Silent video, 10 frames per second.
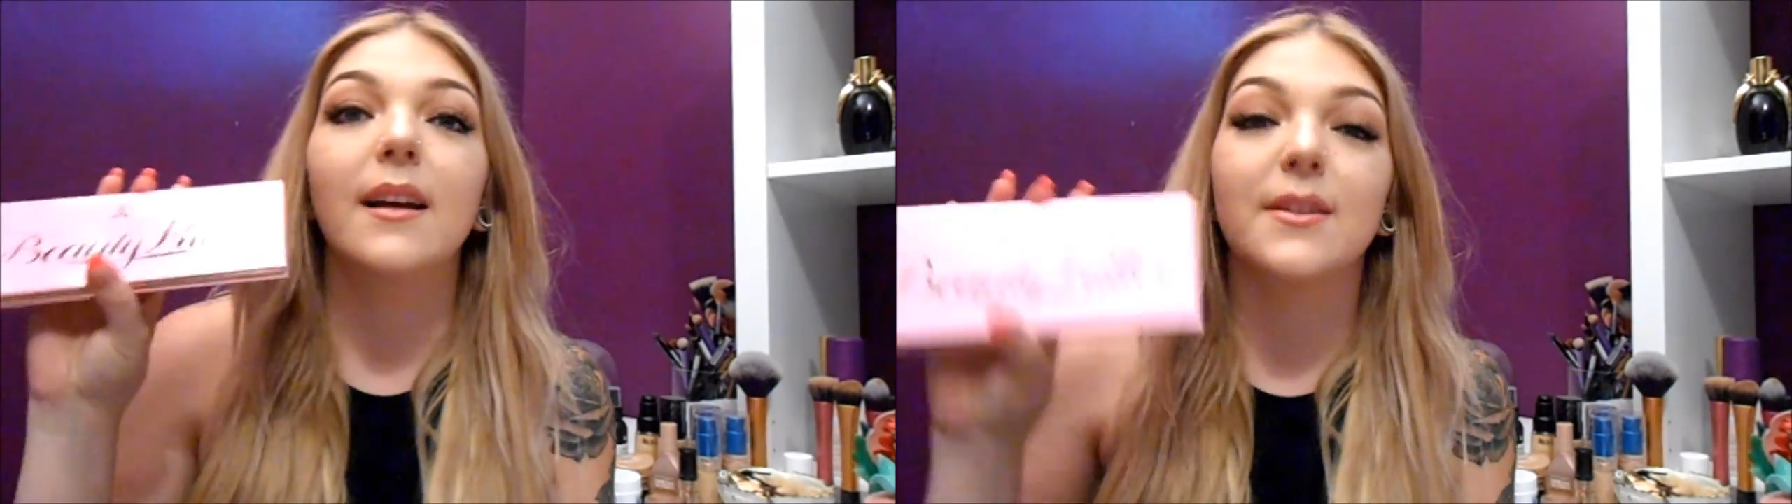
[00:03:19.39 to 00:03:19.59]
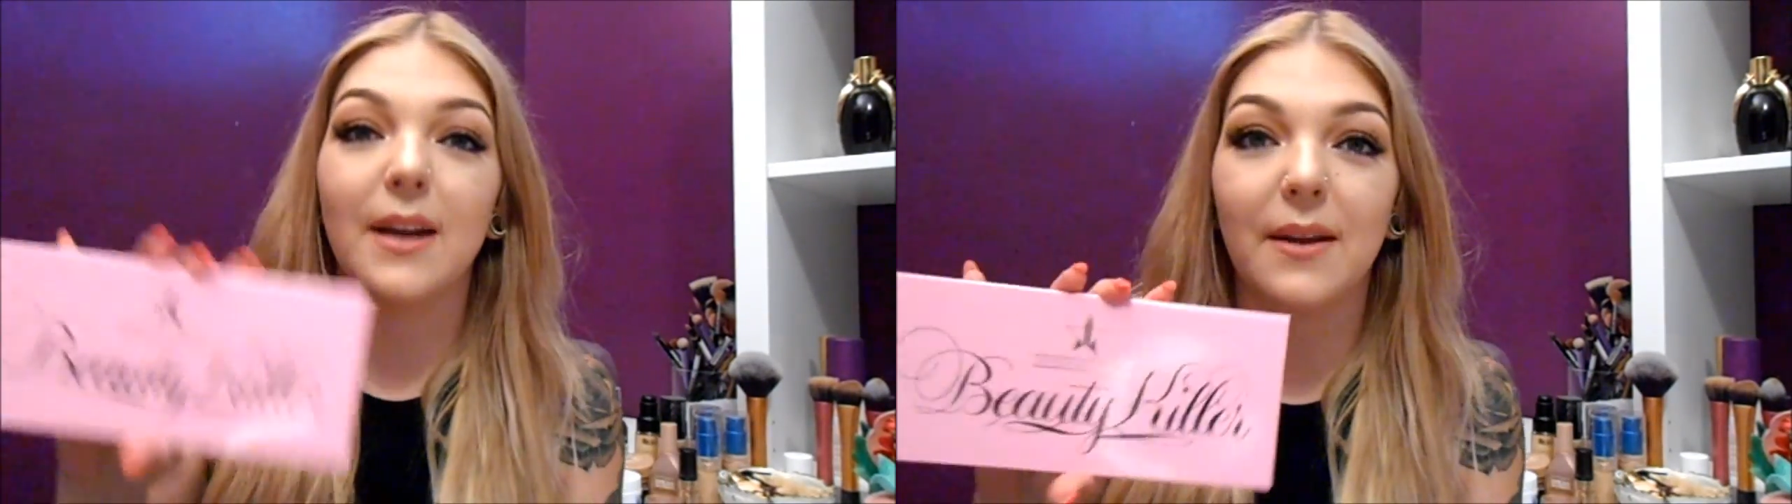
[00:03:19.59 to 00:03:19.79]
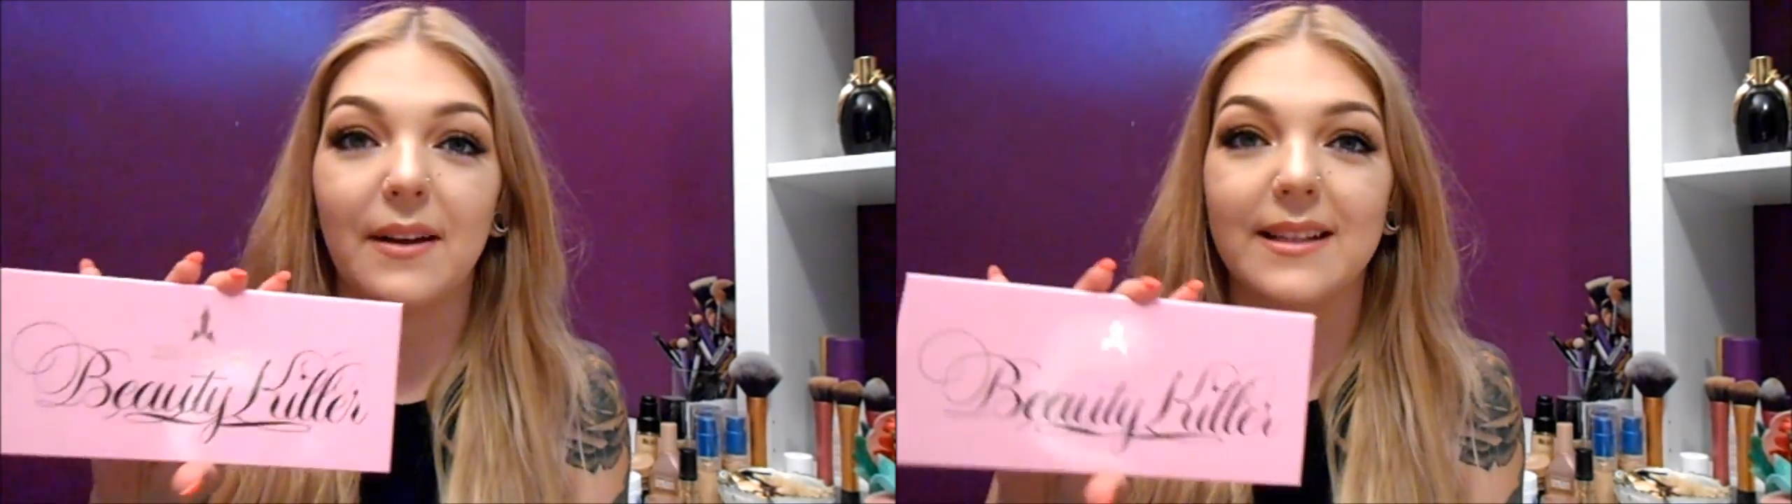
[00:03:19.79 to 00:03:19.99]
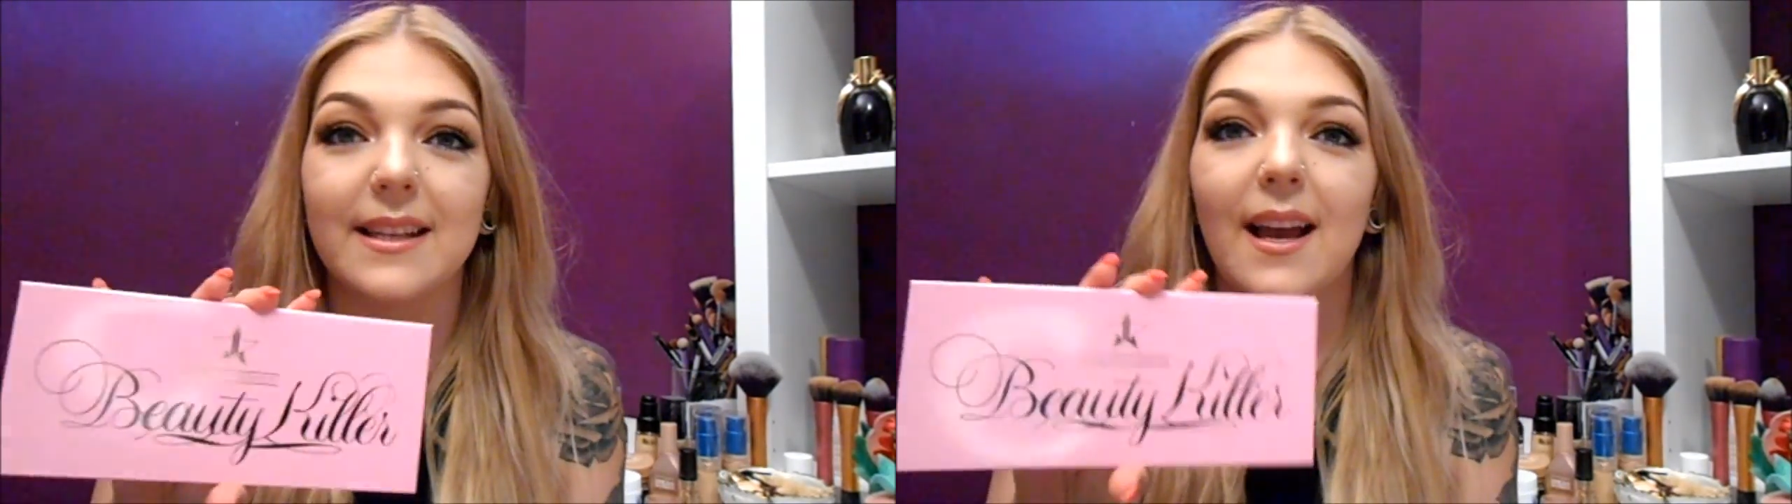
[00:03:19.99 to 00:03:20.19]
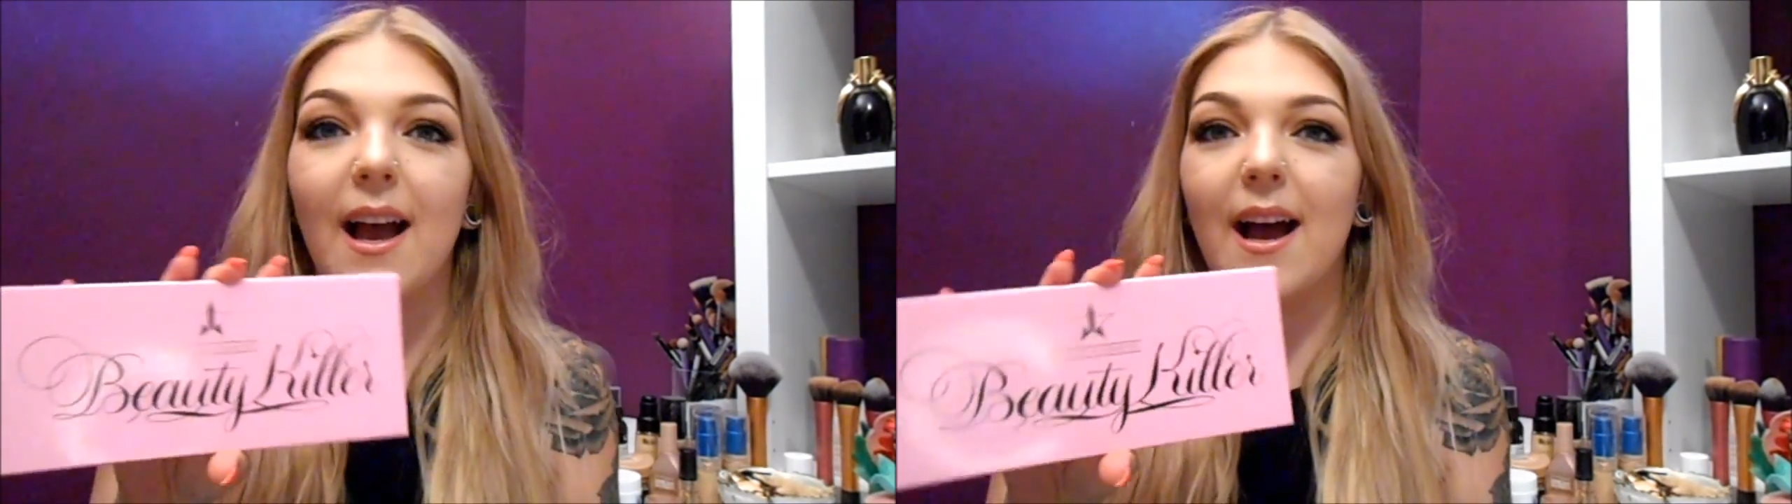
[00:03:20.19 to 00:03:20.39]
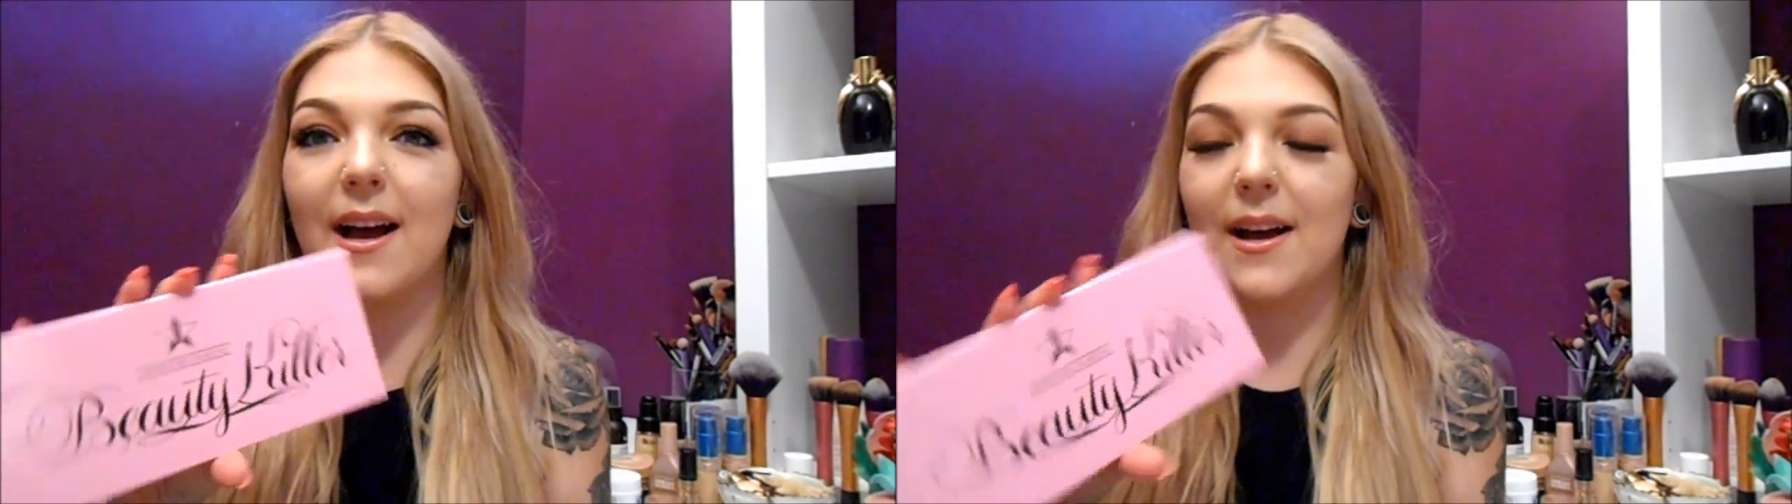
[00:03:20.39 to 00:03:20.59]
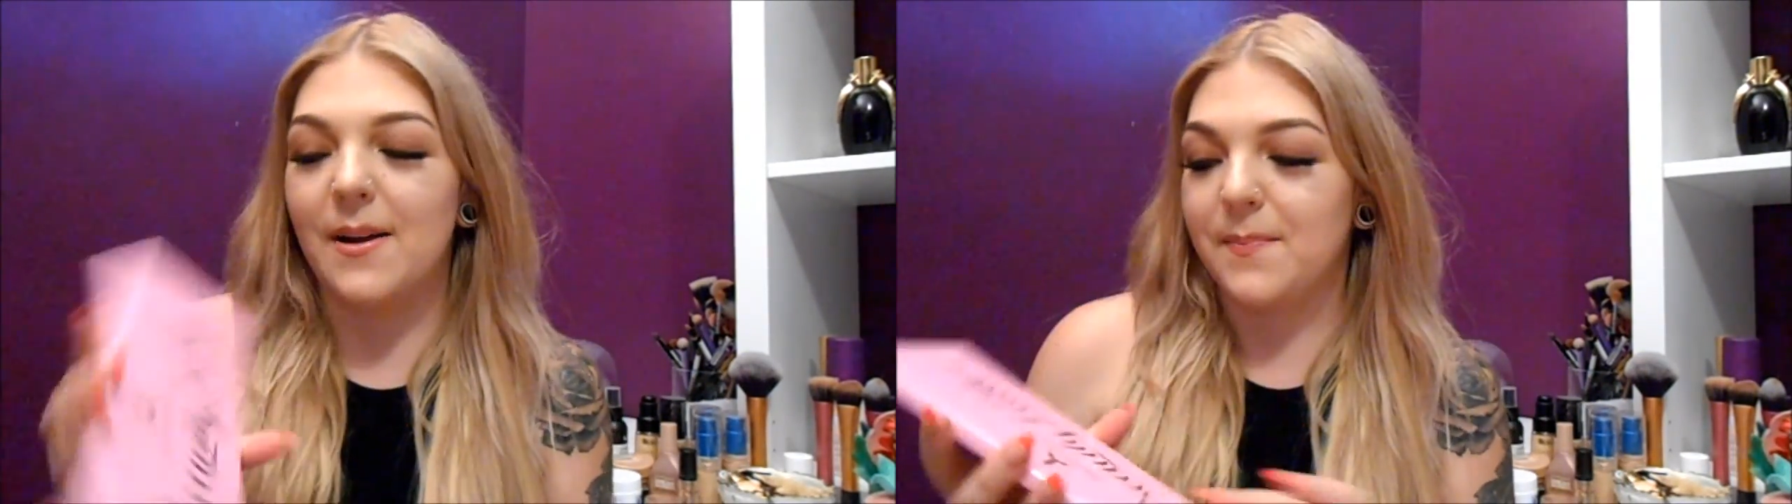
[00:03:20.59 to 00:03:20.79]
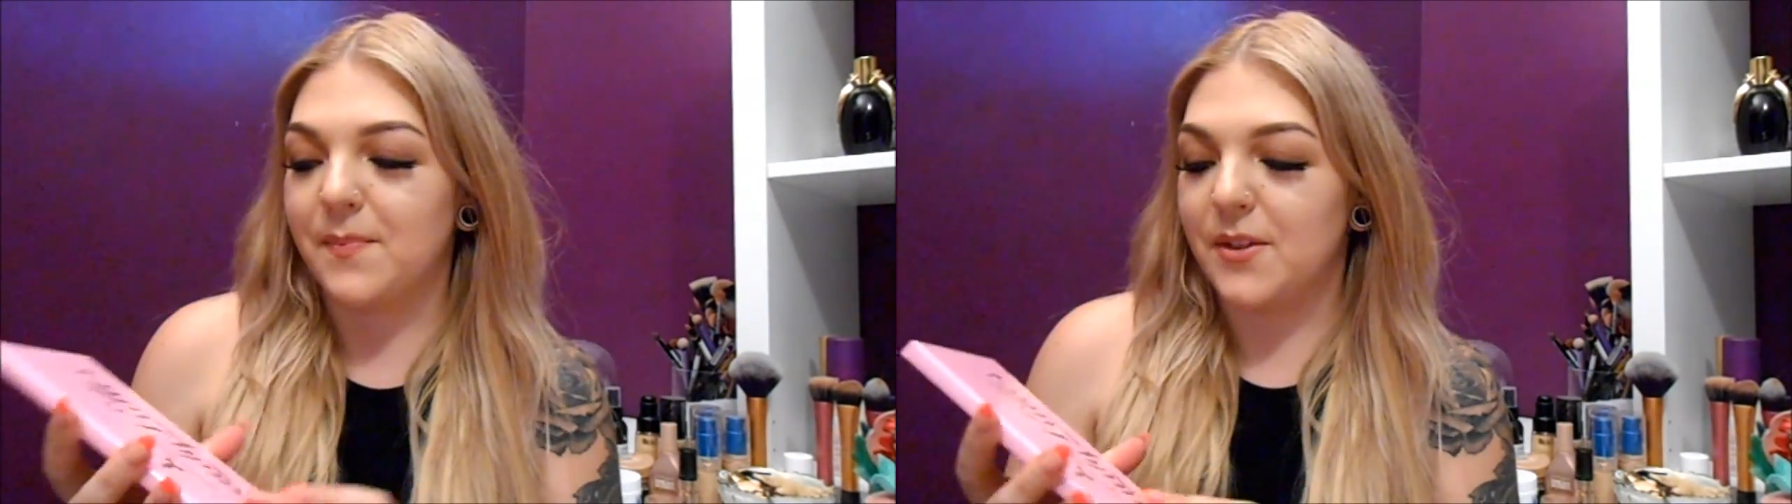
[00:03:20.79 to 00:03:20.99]
So anyways,
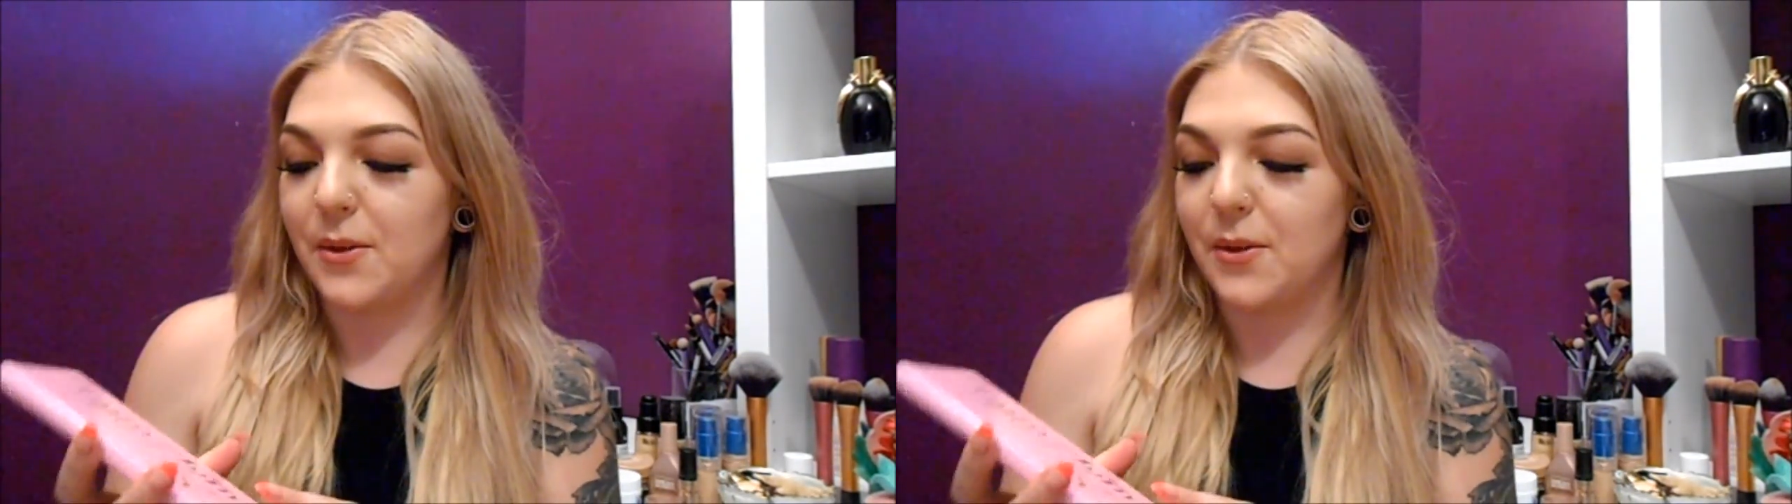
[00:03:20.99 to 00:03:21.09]
so